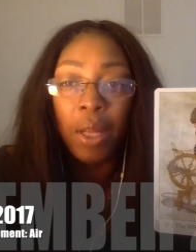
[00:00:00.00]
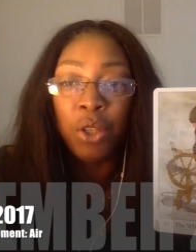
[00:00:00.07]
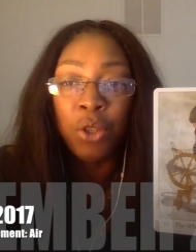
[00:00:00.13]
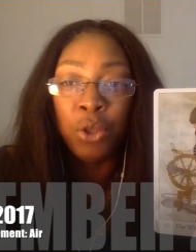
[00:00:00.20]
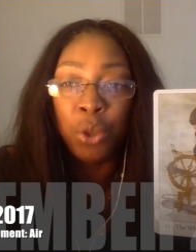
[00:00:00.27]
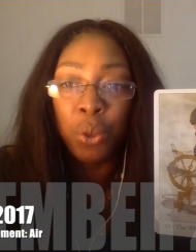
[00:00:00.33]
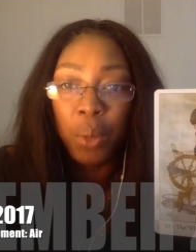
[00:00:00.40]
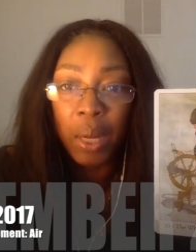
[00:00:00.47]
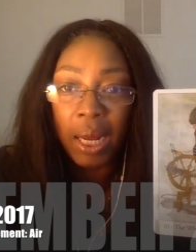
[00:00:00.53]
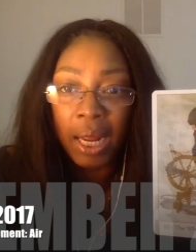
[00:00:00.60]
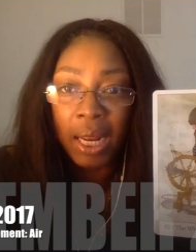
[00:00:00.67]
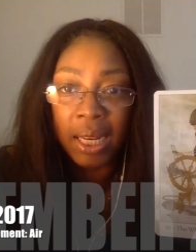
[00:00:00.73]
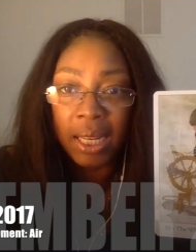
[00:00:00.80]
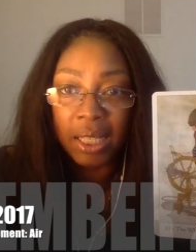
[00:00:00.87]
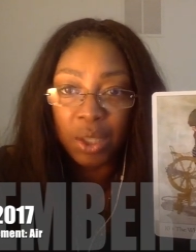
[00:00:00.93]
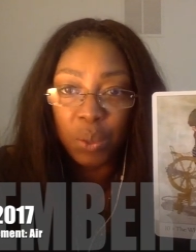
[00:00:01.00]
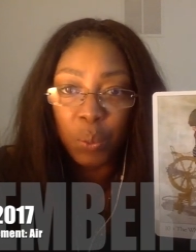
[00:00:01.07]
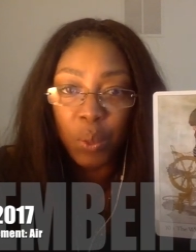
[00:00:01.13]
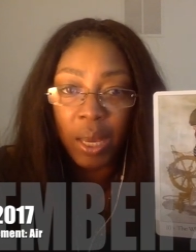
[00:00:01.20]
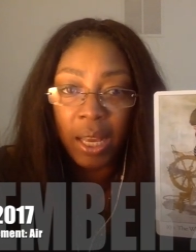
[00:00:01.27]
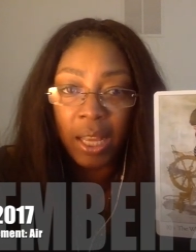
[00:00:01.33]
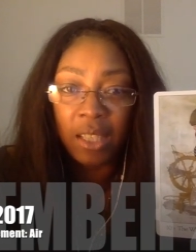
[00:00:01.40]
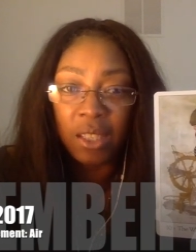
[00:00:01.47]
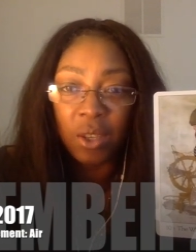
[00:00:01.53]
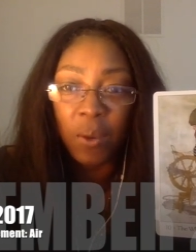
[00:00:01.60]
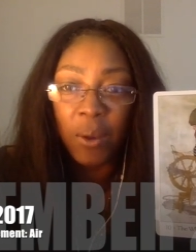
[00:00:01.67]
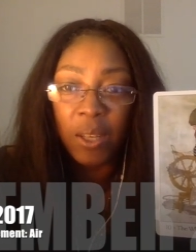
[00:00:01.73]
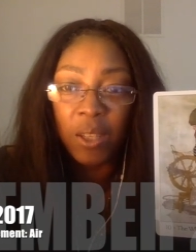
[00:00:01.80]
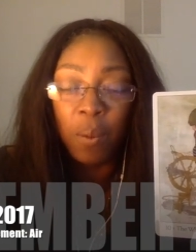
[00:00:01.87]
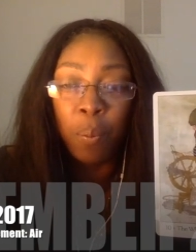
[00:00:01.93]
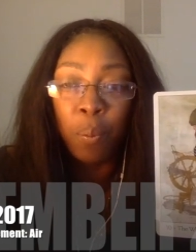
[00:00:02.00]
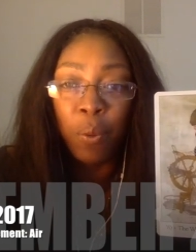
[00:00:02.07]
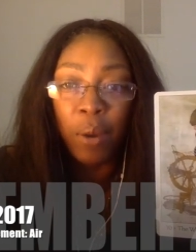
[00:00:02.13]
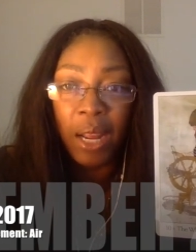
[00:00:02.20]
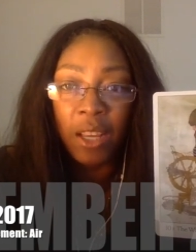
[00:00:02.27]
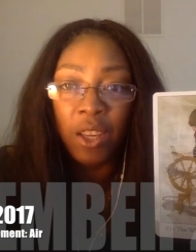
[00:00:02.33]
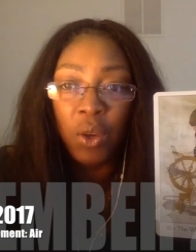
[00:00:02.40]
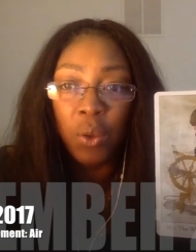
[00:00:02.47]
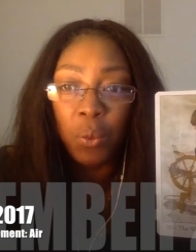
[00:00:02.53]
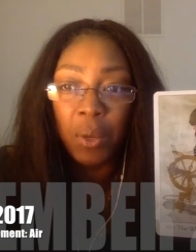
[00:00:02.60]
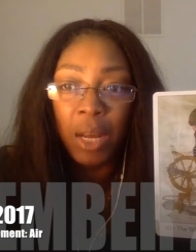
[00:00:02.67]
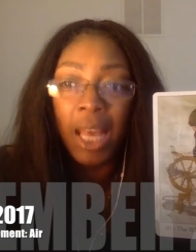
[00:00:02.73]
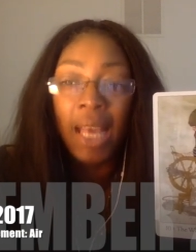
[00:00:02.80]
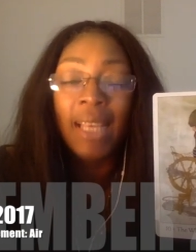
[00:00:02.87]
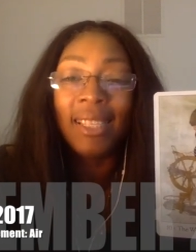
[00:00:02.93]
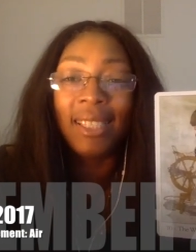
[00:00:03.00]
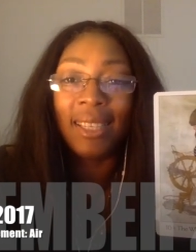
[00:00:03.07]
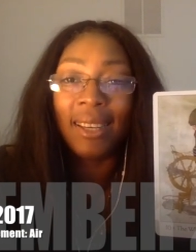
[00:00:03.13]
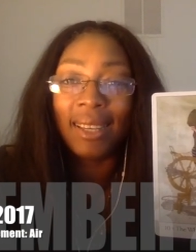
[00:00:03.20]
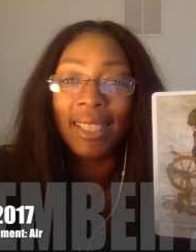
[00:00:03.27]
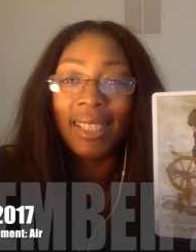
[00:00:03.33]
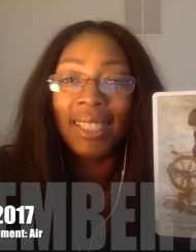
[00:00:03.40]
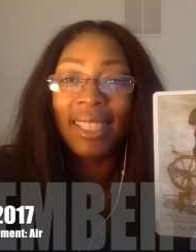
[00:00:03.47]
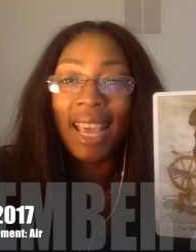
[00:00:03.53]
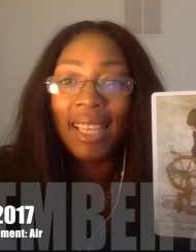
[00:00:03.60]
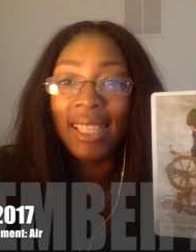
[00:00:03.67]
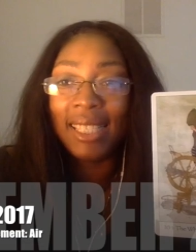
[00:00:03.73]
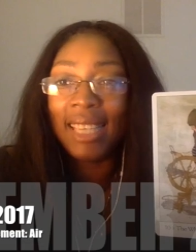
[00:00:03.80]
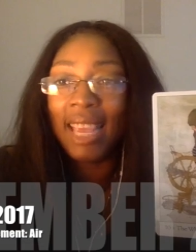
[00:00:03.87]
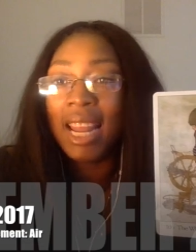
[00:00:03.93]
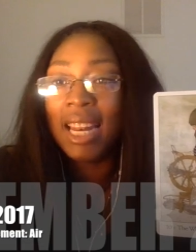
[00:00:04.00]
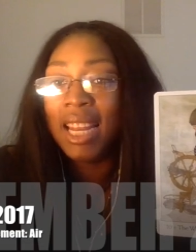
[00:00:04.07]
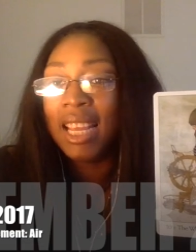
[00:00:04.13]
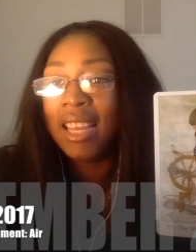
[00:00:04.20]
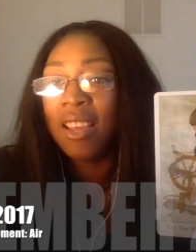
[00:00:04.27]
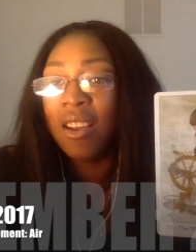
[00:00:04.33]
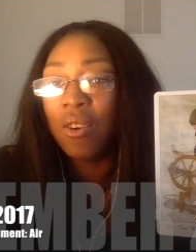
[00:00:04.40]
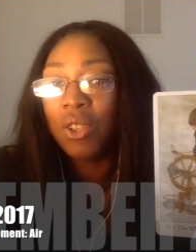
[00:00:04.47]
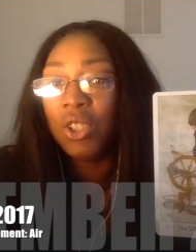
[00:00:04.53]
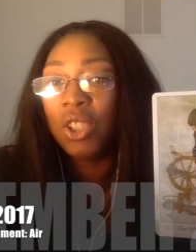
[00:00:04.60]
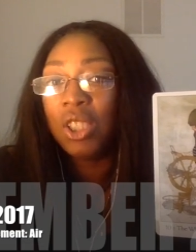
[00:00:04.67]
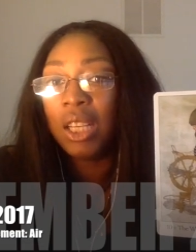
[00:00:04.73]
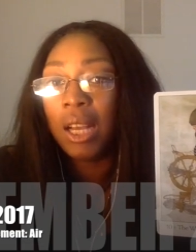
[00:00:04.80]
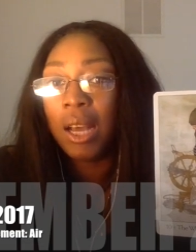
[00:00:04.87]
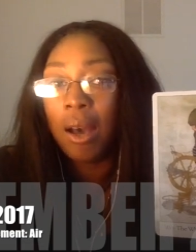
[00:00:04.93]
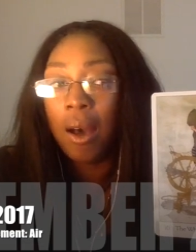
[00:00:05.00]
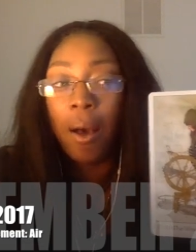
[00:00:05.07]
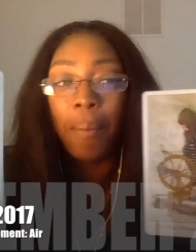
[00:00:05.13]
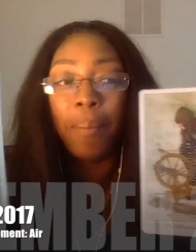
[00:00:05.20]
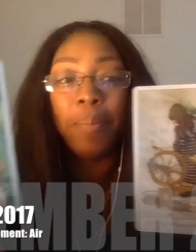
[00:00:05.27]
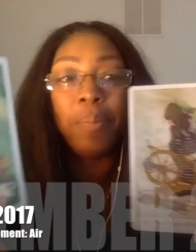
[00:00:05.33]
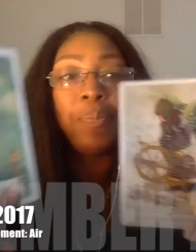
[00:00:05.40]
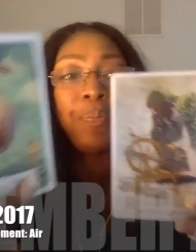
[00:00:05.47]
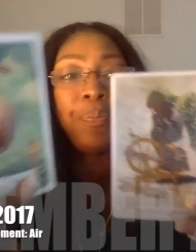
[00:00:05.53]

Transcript: doing in this week is going to bring you success in the years to come.